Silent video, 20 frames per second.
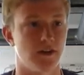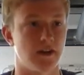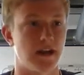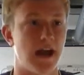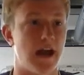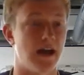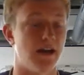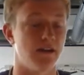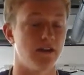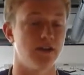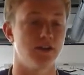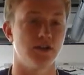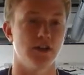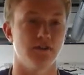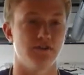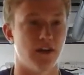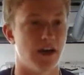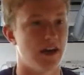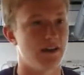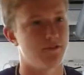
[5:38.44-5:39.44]
college,
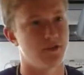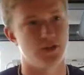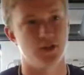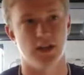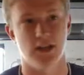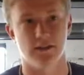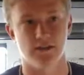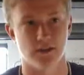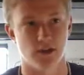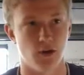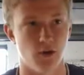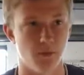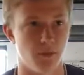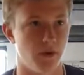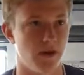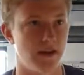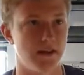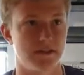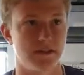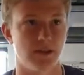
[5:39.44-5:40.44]
if I have a chance to go
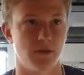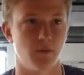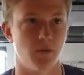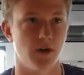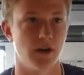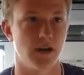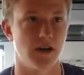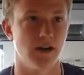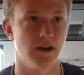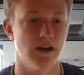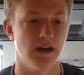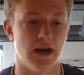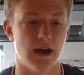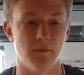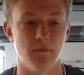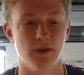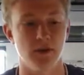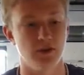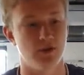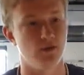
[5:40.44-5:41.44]
play somewhere, I'm
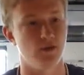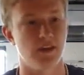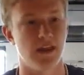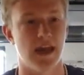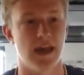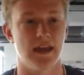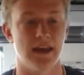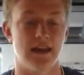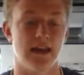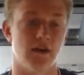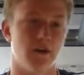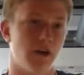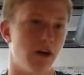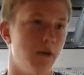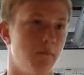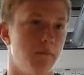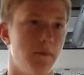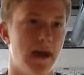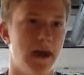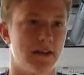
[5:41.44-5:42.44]
going to do that, and I'll
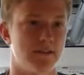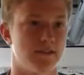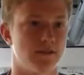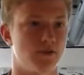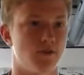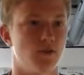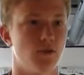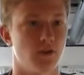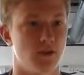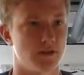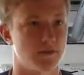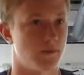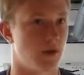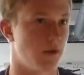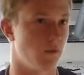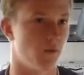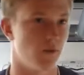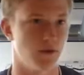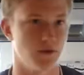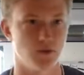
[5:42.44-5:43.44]
come back to school because my
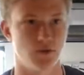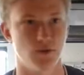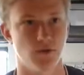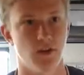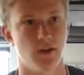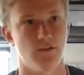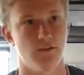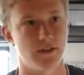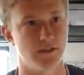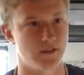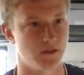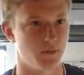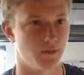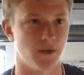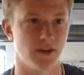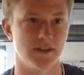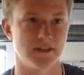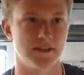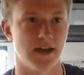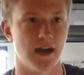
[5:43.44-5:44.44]
one true love is to
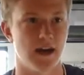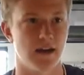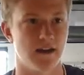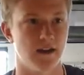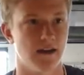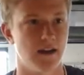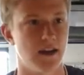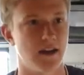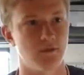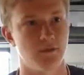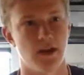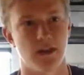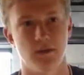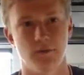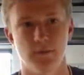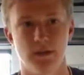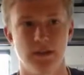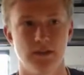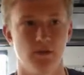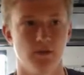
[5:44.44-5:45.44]
play soccer, and I'd rather
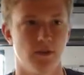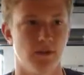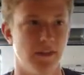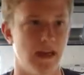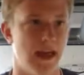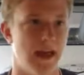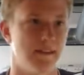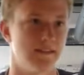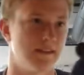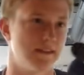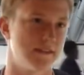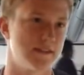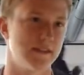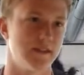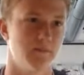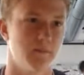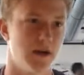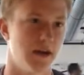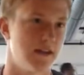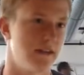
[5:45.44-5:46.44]
be doing that than
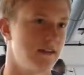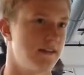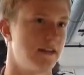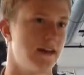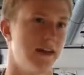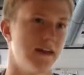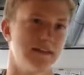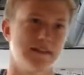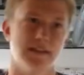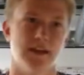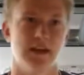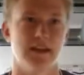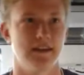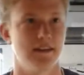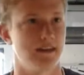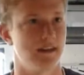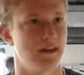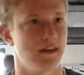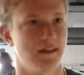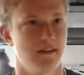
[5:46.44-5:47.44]
sitting behind a desk any day.